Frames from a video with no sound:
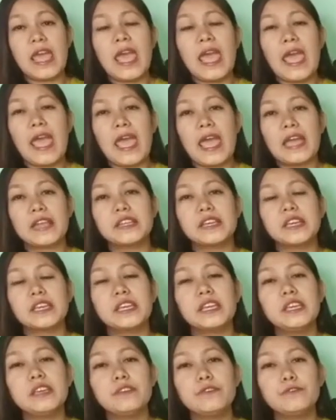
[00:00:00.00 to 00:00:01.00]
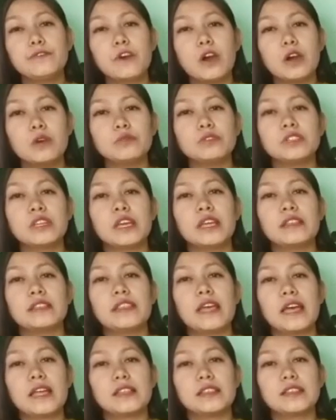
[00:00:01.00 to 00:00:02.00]
and he found
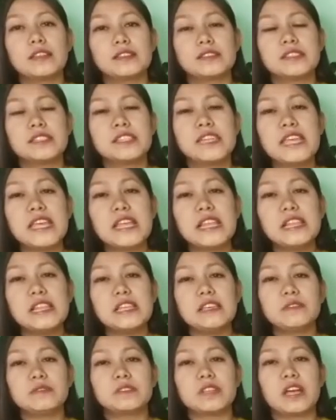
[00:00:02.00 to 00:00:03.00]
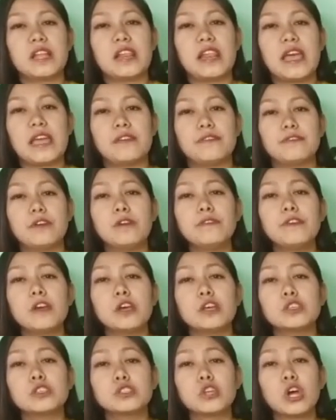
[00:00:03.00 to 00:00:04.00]
that the snail lives a life of
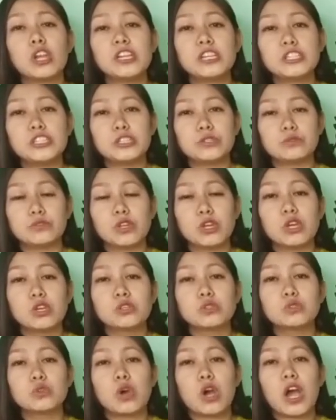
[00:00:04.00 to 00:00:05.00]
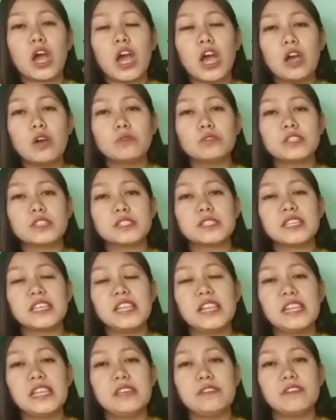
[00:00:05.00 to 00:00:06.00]
solitude. So how does he live